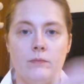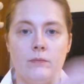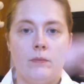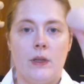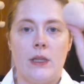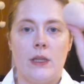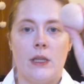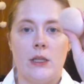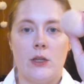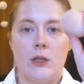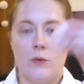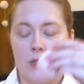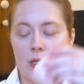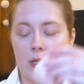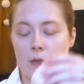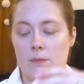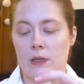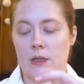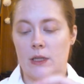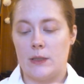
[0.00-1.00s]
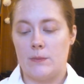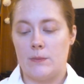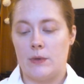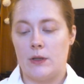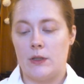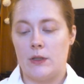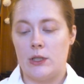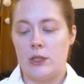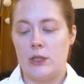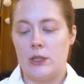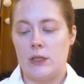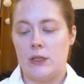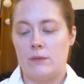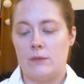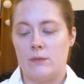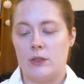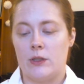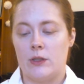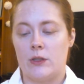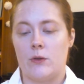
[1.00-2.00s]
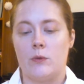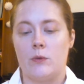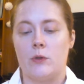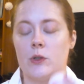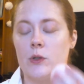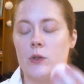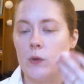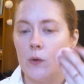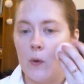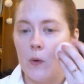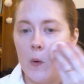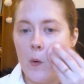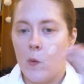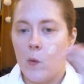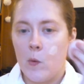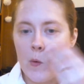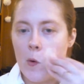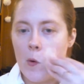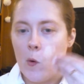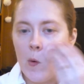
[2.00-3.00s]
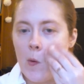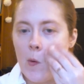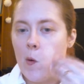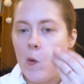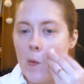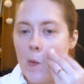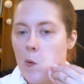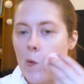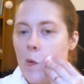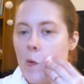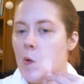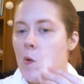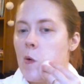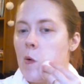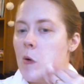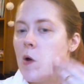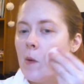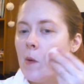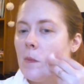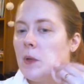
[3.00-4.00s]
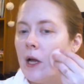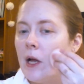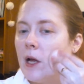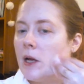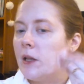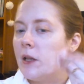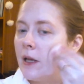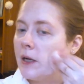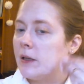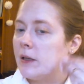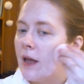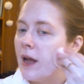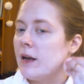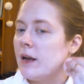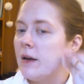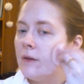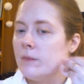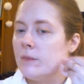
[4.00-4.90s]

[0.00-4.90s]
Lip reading: And then using my sponge, I'm just going to apply it like that.